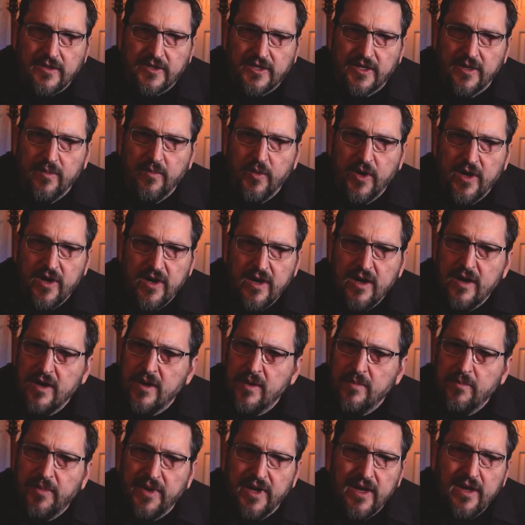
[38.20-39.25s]

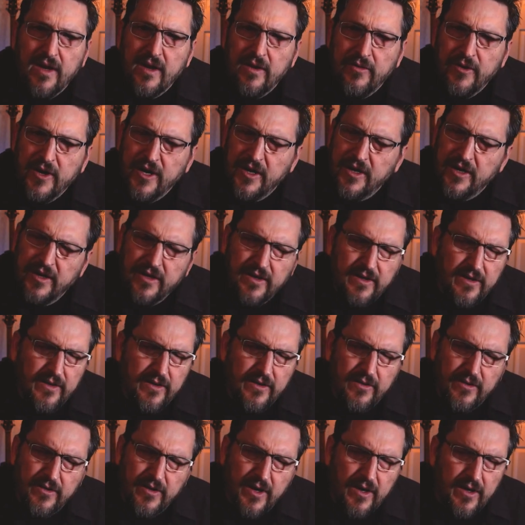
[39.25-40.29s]
Somewhere buried
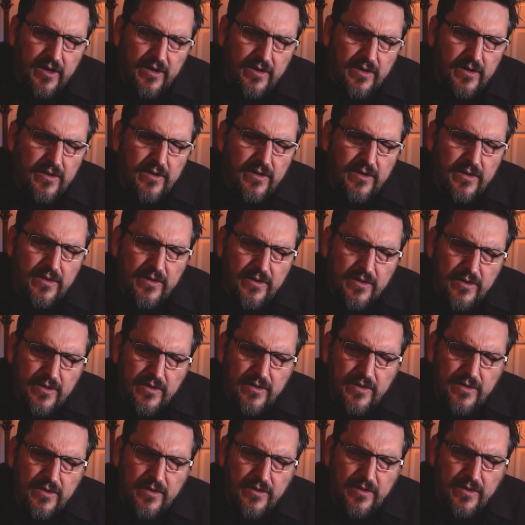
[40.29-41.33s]
under
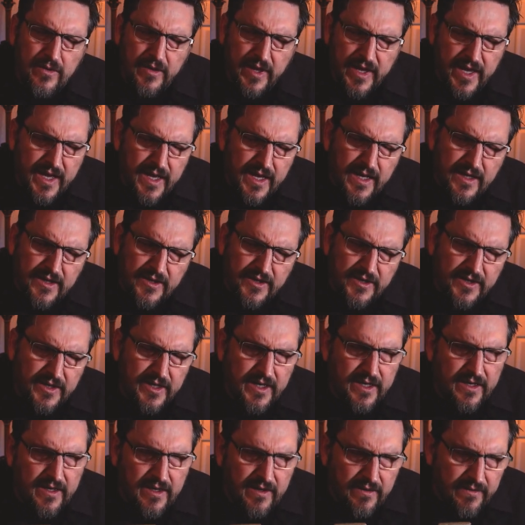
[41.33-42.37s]
all that
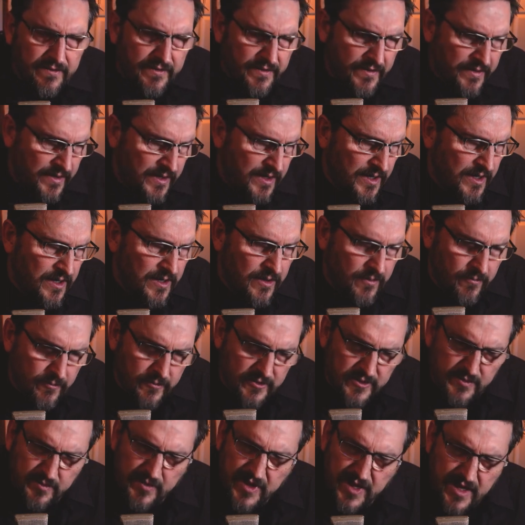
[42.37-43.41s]
stuff
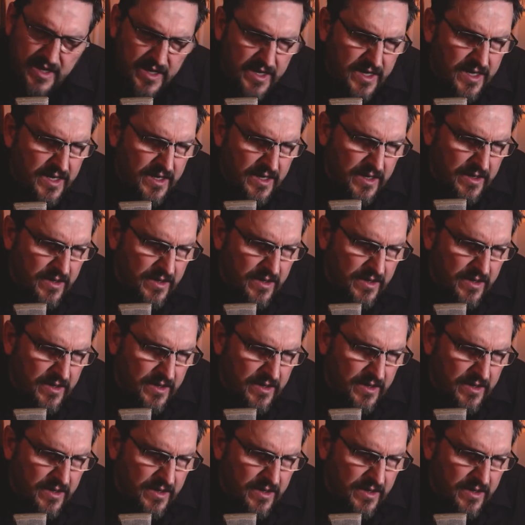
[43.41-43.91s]
was me.